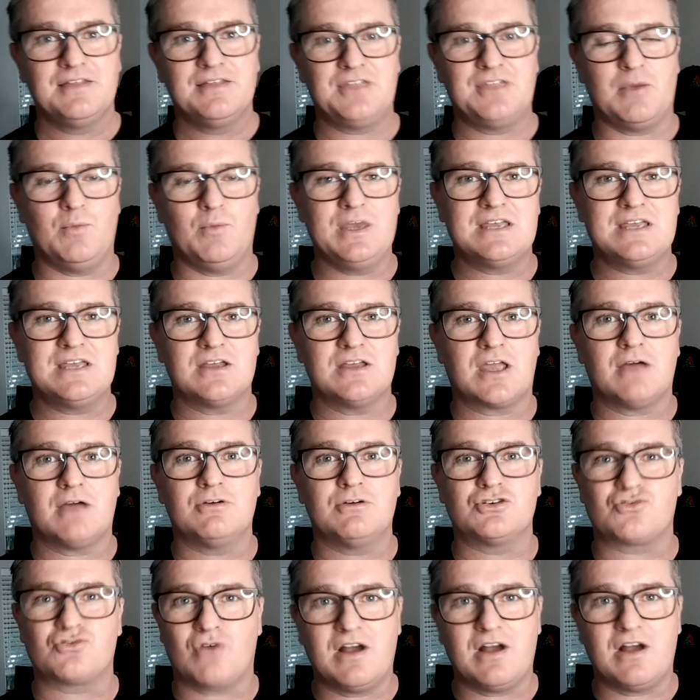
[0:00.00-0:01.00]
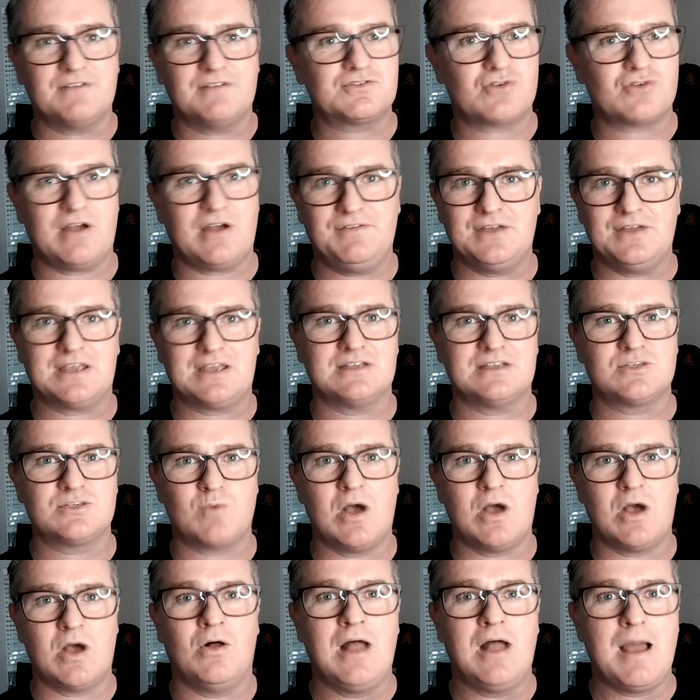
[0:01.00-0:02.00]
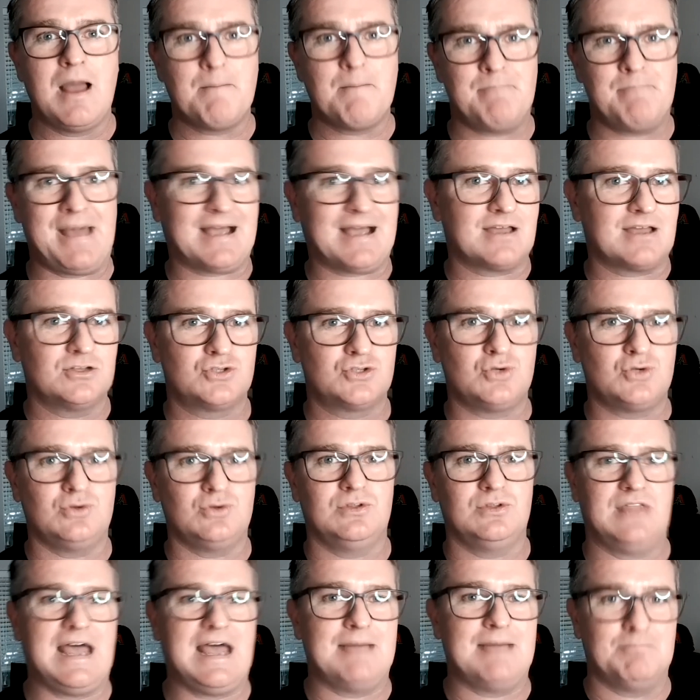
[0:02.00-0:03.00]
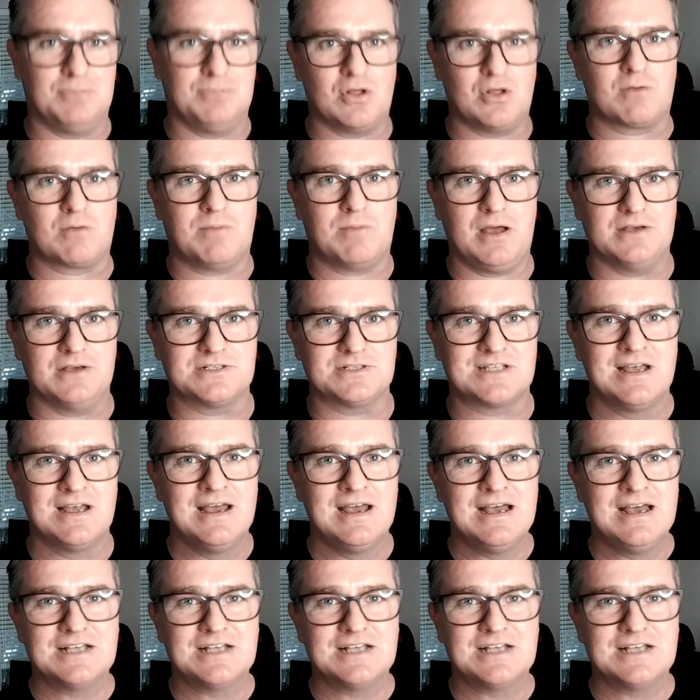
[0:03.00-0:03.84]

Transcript: that we can go and drive traffic as well back to that blog post.